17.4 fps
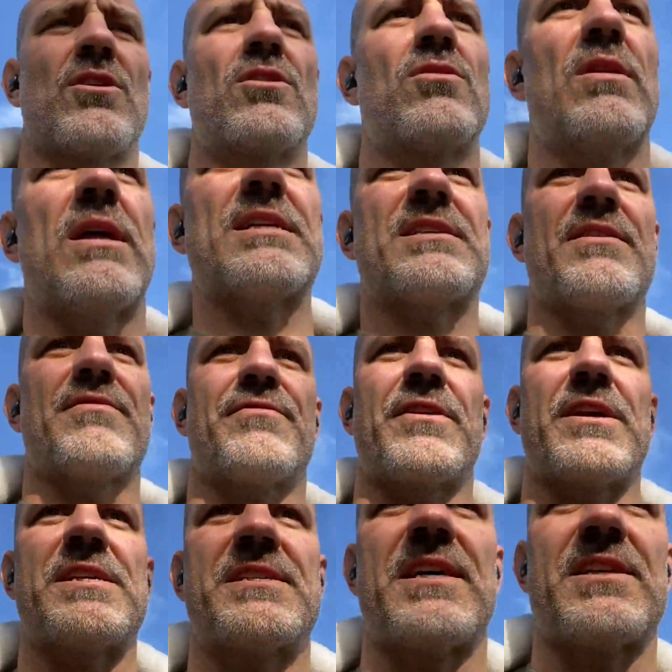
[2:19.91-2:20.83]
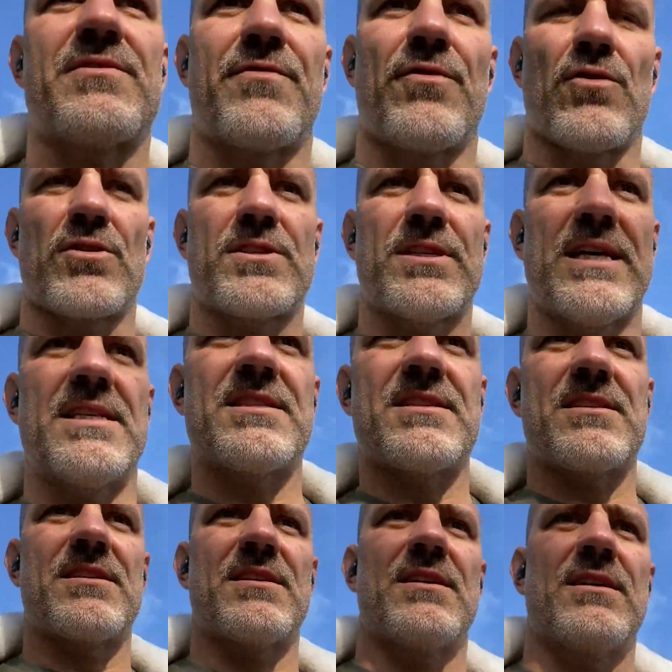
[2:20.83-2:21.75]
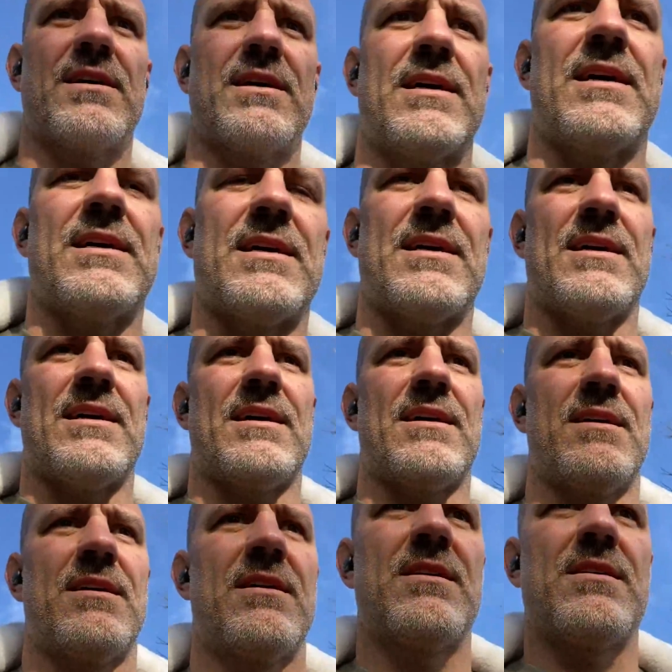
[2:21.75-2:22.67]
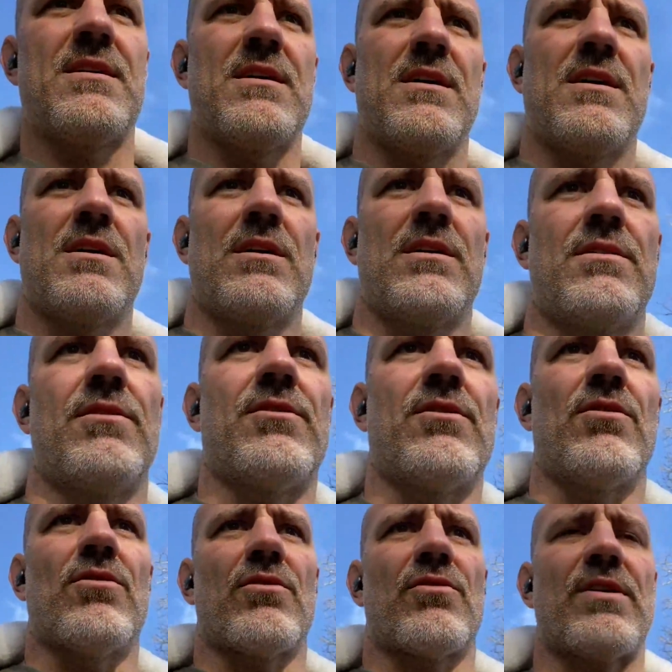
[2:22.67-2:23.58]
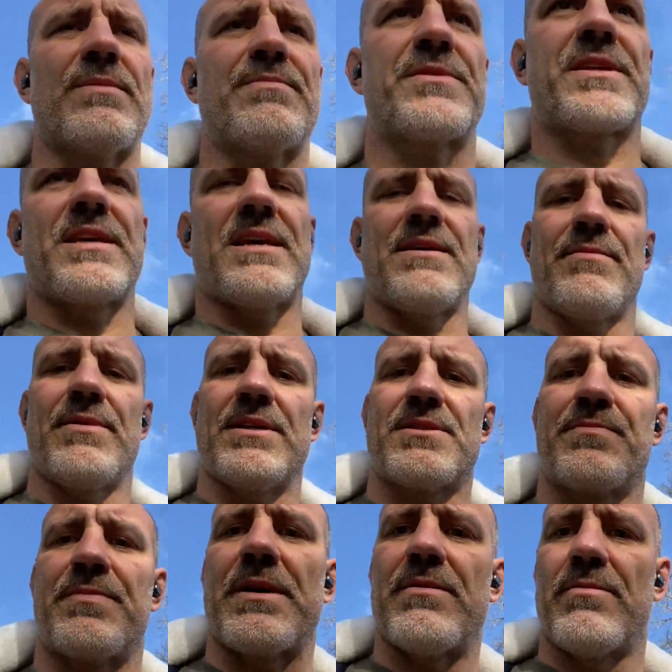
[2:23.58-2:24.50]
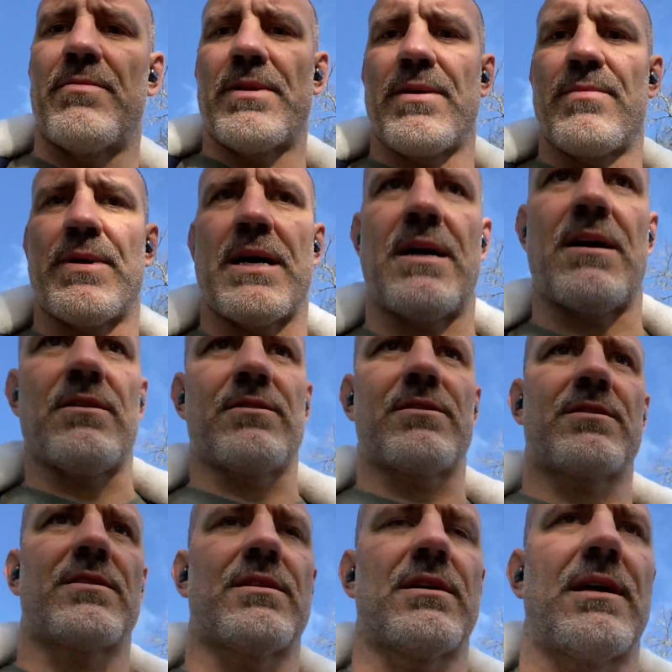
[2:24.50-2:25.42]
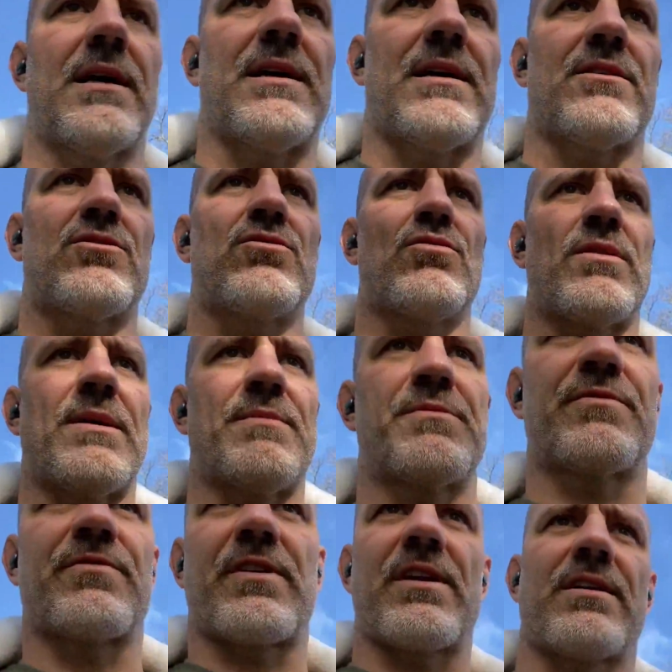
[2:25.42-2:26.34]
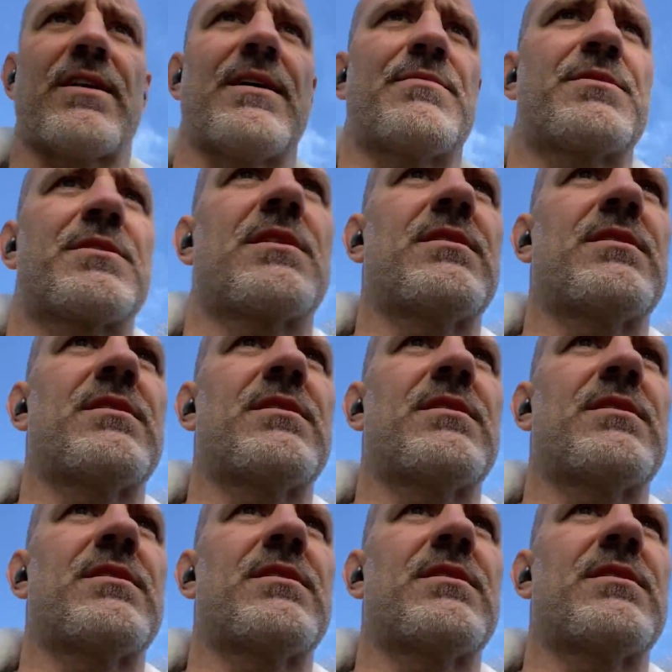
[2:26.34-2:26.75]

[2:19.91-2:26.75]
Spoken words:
do, let's say, 3 sets, 4 sets. Your rep scheme is probably about 2 reps, 3 reps,